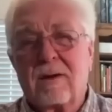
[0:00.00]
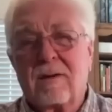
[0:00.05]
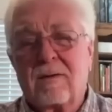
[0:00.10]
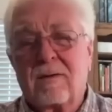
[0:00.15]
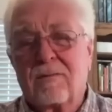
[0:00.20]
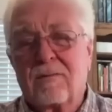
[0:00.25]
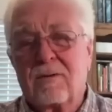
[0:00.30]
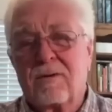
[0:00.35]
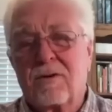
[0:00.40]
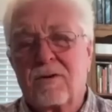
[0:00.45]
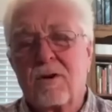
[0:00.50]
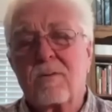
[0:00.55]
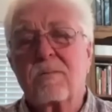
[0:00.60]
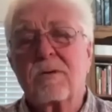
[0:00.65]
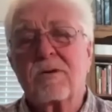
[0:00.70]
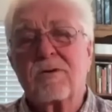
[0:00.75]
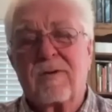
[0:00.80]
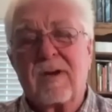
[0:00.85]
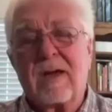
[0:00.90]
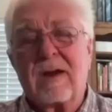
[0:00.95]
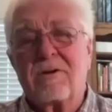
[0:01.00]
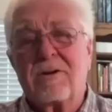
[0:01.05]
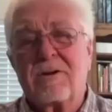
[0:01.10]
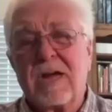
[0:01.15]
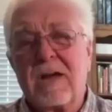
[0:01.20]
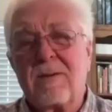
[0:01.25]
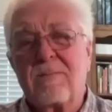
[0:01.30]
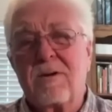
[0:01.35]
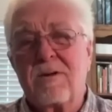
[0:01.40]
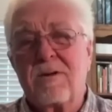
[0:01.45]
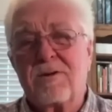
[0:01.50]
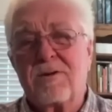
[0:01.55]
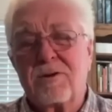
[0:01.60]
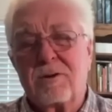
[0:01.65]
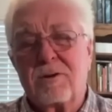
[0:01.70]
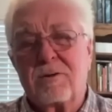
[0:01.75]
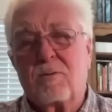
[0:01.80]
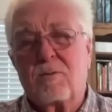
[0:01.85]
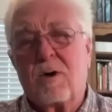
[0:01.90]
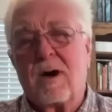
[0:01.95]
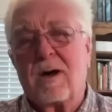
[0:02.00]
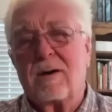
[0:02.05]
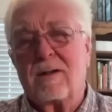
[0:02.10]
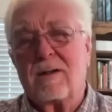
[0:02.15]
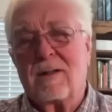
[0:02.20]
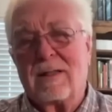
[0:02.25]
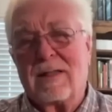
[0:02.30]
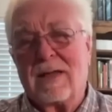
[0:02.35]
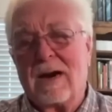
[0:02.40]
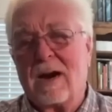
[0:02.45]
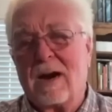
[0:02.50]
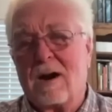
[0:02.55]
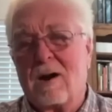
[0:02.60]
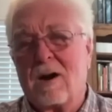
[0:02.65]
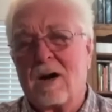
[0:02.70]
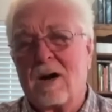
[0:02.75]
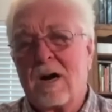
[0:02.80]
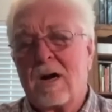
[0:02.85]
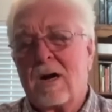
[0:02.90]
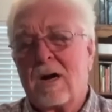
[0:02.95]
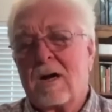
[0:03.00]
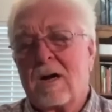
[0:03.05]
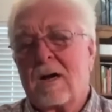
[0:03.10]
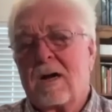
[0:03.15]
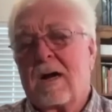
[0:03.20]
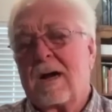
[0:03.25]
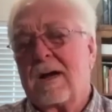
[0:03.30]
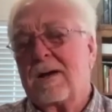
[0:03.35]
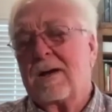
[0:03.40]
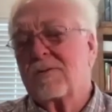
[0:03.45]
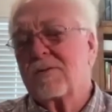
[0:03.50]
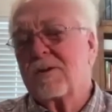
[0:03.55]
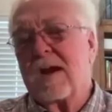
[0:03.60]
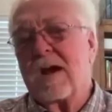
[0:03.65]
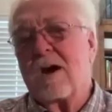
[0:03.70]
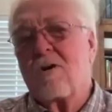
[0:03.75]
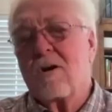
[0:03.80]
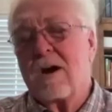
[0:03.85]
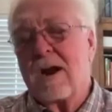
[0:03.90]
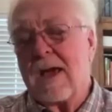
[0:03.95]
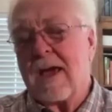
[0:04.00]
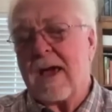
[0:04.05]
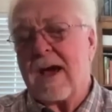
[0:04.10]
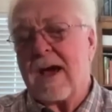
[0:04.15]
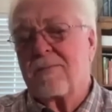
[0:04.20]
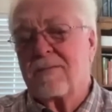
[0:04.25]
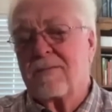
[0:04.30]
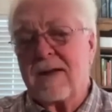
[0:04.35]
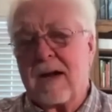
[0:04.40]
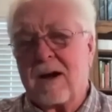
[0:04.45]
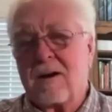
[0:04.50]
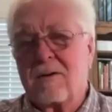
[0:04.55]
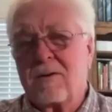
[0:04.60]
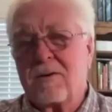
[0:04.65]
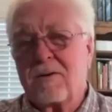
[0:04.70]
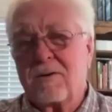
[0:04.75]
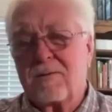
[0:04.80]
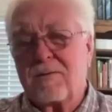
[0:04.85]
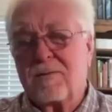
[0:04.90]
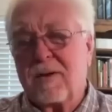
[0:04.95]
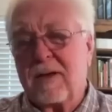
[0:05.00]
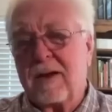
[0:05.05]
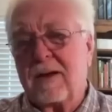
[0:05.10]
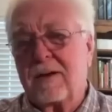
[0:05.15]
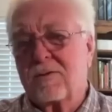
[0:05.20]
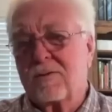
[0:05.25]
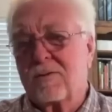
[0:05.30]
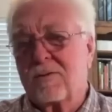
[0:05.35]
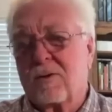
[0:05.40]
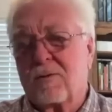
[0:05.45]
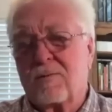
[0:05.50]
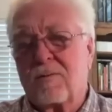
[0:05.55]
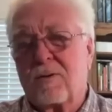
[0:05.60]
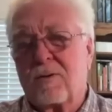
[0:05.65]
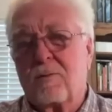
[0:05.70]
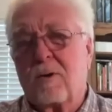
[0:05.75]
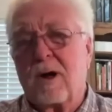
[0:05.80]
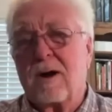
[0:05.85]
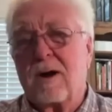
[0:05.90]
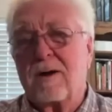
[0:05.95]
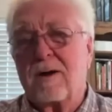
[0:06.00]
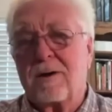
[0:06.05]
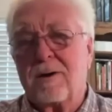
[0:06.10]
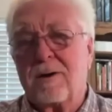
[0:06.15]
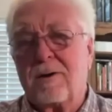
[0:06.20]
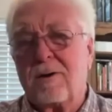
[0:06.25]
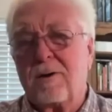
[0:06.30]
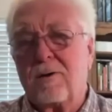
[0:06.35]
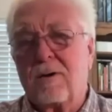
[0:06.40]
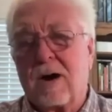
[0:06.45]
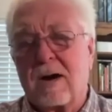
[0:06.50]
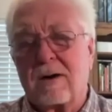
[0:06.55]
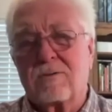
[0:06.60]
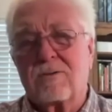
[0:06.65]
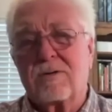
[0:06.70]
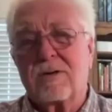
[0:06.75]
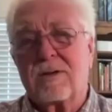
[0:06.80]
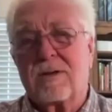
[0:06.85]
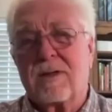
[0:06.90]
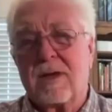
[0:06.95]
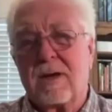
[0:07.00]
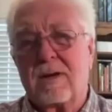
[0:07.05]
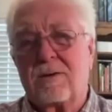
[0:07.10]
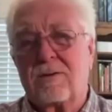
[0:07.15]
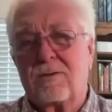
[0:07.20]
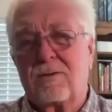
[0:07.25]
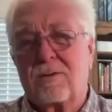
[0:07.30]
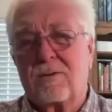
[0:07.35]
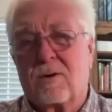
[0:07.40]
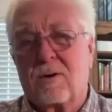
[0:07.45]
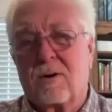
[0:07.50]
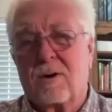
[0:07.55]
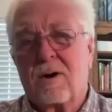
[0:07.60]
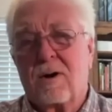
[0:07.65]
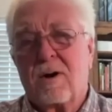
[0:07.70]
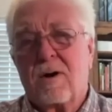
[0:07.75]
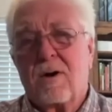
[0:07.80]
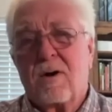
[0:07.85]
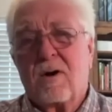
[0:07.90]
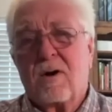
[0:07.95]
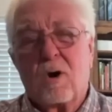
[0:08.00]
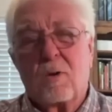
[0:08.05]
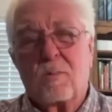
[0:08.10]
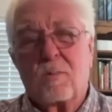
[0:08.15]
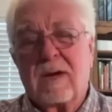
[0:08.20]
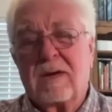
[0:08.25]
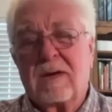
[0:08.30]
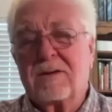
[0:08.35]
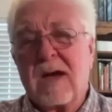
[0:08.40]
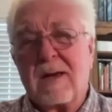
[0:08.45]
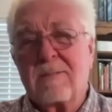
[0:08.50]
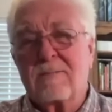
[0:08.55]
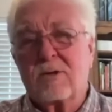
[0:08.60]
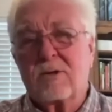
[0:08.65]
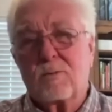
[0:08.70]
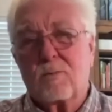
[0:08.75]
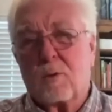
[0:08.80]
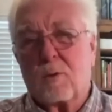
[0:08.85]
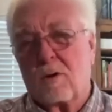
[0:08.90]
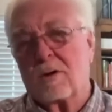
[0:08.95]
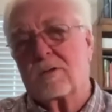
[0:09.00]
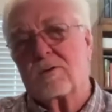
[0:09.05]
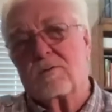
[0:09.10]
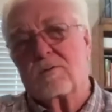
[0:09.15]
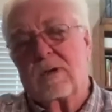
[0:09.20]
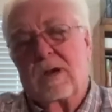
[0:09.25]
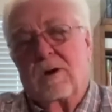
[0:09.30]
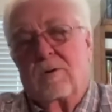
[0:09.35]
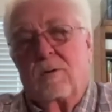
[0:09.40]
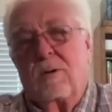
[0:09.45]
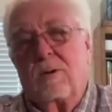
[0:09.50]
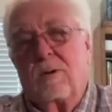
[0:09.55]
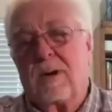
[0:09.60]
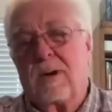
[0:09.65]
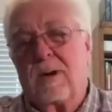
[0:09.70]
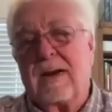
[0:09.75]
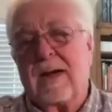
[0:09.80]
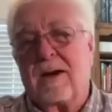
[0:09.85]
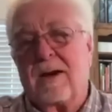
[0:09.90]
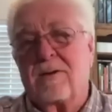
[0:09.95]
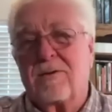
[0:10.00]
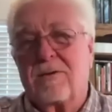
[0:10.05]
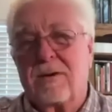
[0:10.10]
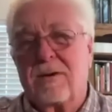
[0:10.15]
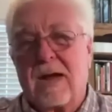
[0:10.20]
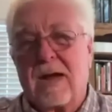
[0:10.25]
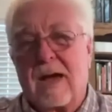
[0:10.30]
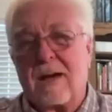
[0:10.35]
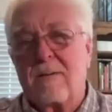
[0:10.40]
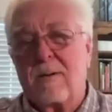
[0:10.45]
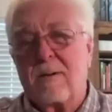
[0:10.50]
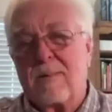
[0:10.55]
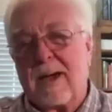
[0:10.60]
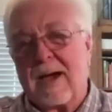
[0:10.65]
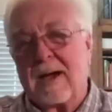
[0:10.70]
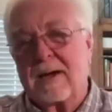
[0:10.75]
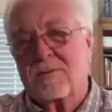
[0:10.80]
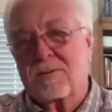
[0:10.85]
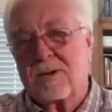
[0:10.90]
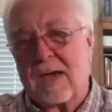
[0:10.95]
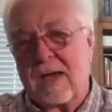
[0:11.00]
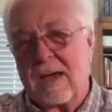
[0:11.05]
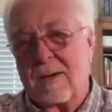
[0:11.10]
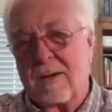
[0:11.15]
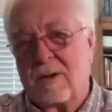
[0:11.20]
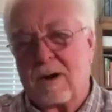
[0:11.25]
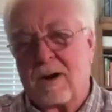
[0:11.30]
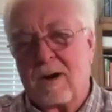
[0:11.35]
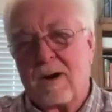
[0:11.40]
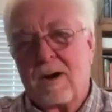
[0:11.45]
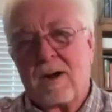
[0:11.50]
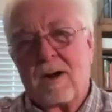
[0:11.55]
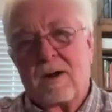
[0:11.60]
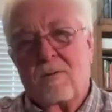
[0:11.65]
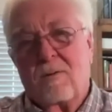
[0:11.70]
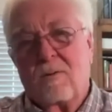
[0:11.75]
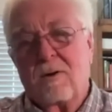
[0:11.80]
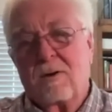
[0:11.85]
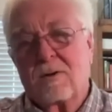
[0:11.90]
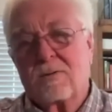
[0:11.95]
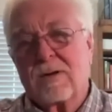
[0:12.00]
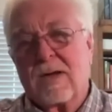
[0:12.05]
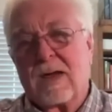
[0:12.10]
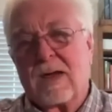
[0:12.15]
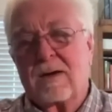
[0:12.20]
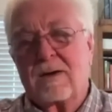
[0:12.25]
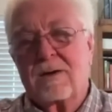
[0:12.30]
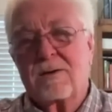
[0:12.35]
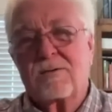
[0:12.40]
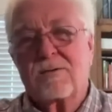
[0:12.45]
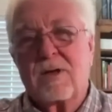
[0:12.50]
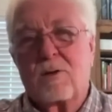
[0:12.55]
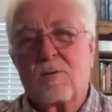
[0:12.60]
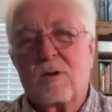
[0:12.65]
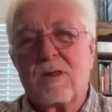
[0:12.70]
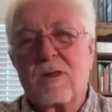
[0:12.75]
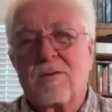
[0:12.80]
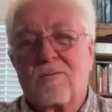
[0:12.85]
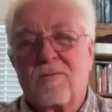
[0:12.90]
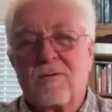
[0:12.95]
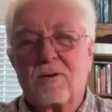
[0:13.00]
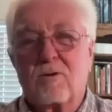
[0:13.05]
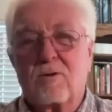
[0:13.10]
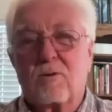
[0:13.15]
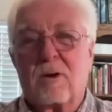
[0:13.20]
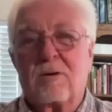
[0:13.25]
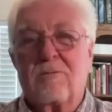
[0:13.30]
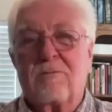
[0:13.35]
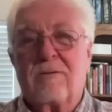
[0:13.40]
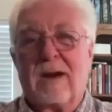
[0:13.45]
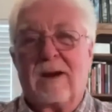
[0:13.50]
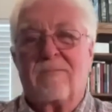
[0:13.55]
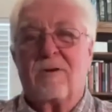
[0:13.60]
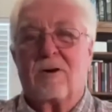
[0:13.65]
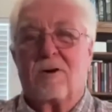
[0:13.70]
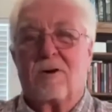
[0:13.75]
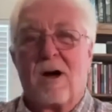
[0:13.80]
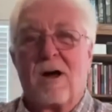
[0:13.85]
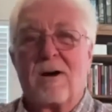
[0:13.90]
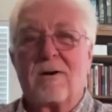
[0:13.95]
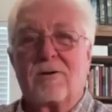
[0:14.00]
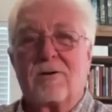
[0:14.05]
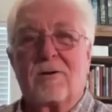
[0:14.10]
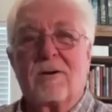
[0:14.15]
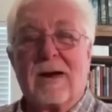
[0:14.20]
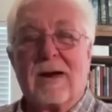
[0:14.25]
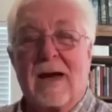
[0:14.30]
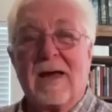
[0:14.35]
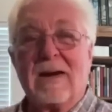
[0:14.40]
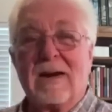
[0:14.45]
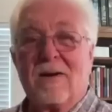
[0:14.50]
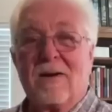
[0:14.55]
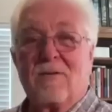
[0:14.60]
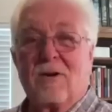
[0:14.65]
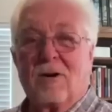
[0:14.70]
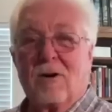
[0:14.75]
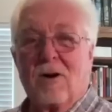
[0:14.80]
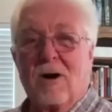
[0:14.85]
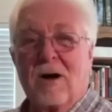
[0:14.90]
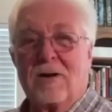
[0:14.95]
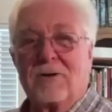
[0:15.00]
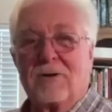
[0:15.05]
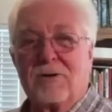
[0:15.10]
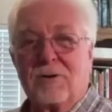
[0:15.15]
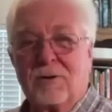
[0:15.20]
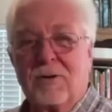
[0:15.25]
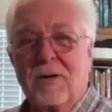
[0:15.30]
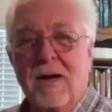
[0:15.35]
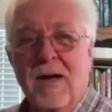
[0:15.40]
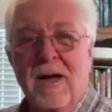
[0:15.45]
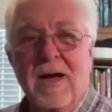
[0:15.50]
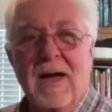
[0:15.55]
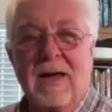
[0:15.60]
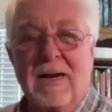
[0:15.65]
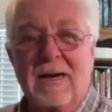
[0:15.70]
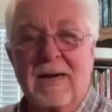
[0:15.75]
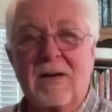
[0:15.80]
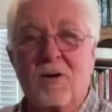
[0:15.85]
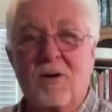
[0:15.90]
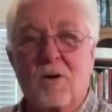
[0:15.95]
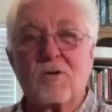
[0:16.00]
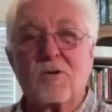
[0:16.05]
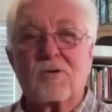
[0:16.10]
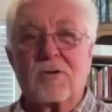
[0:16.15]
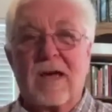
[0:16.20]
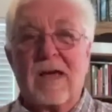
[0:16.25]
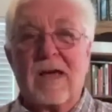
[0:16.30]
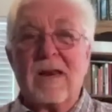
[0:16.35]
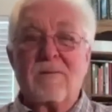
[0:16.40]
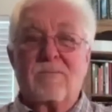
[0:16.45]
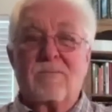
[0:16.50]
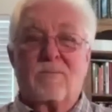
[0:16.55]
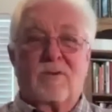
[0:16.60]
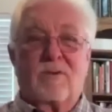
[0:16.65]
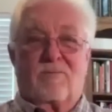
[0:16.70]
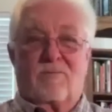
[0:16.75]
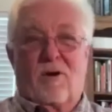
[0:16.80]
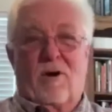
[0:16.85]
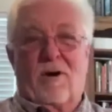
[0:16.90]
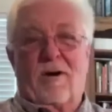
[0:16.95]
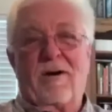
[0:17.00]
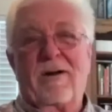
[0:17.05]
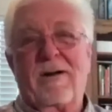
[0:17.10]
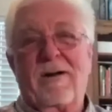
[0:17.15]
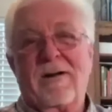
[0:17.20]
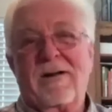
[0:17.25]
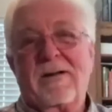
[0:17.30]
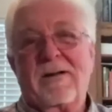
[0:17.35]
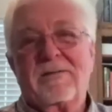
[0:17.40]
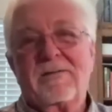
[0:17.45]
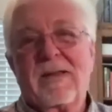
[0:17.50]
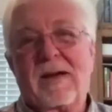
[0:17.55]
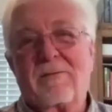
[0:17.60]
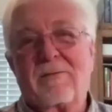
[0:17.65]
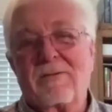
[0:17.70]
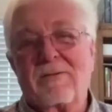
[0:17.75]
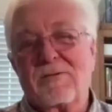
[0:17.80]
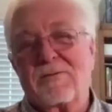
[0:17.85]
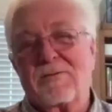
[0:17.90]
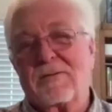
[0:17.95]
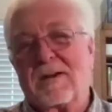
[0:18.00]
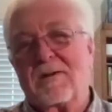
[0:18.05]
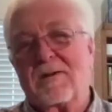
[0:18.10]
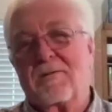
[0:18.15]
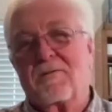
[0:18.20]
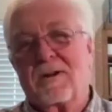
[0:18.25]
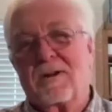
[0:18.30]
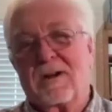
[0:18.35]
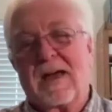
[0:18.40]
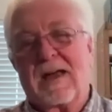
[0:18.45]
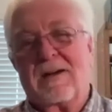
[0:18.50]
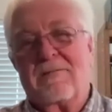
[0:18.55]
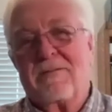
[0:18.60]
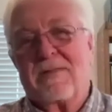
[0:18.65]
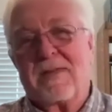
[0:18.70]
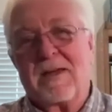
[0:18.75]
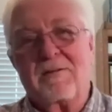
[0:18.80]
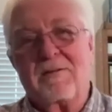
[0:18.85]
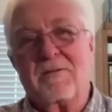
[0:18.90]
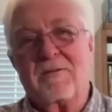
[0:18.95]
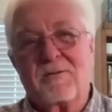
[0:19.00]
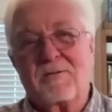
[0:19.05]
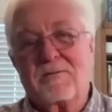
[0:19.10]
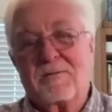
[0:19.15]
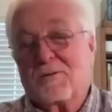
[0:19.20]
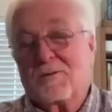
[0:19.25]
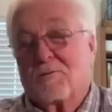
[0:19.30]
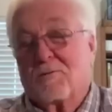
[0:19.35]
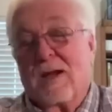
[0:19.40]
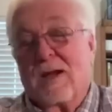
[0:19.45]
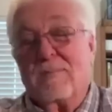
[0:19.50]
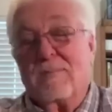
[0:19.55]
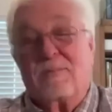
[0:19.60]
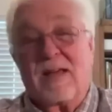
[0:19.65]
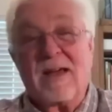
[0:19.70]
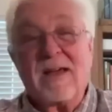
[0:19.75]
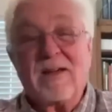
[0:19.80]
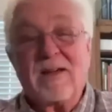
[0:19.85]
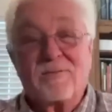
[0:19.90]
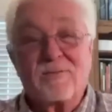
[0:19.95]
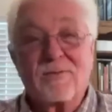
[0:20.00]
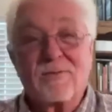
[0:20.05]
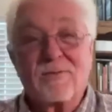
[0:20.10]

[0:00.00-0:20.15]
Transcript: in terms of entertainment you'd want there. It's an hour and a half down to Phoenix. So if you wanted to do artsy things or big time sports, we went down to the Diamondbacks game and we were excited because they won the first one we'd ever gone to. And I'd never gone to an indoor stadium before. So that was a different kind of a thing. It's a great place.